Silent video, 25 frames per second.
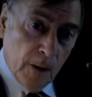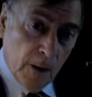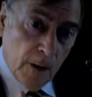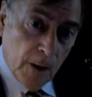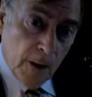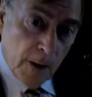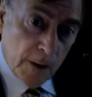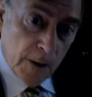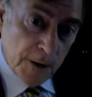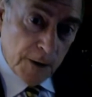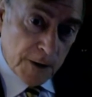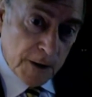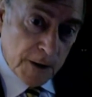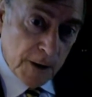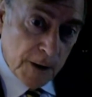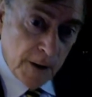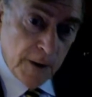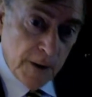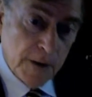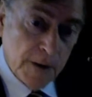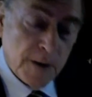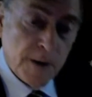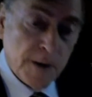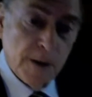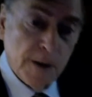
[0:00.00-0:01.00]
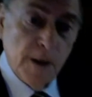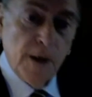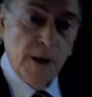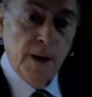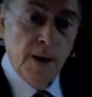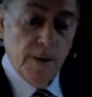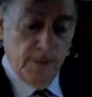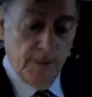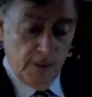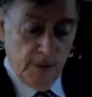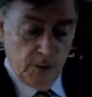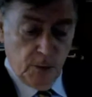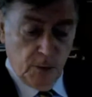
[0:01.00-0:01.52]
and sing the C.
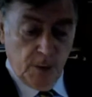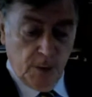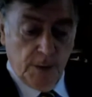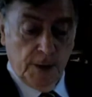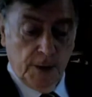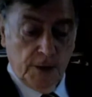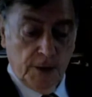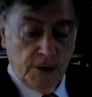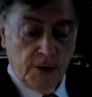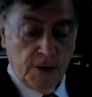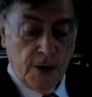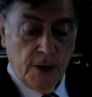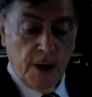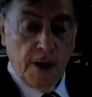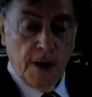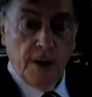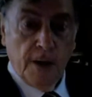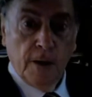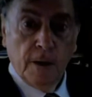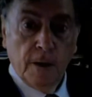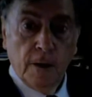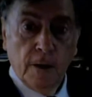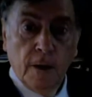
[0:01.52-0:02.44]
That's what I'm going to try and do.